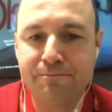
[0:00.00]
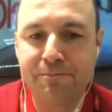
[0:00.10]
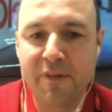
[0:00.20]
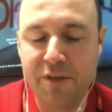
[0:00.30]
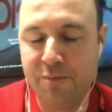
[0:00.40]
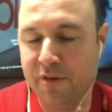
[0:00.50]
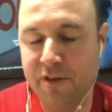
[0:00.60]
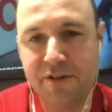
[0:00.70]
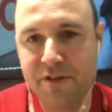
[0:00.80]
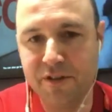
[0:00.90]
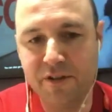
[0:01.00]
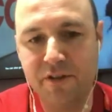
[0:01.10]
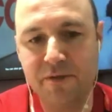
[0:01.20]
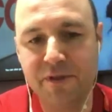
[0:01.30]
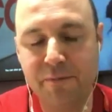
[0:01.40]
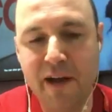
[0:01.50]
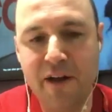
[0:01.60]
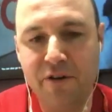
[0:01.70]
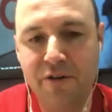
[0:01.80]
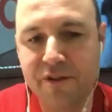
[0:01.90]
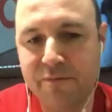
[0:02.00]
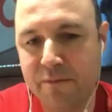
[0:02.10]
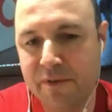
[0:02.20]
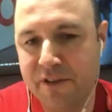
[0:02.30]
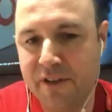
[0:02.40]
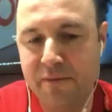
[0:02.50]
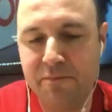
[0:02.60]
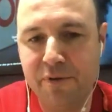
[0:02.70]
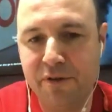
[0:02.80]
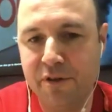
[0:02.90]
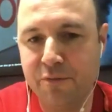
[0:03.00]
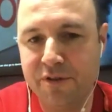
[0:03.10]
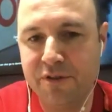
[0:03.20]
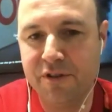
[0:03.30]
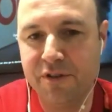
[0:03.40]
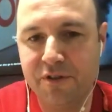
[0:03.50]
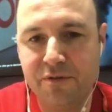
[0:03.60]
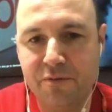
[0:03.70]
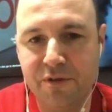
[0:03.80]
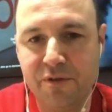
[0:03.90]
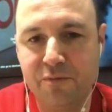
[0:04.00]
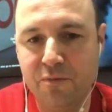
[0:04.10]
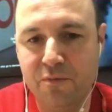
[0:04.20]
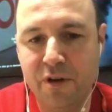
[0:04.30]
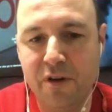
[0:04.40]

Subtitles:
experiences and the demand on team members in that period was you know,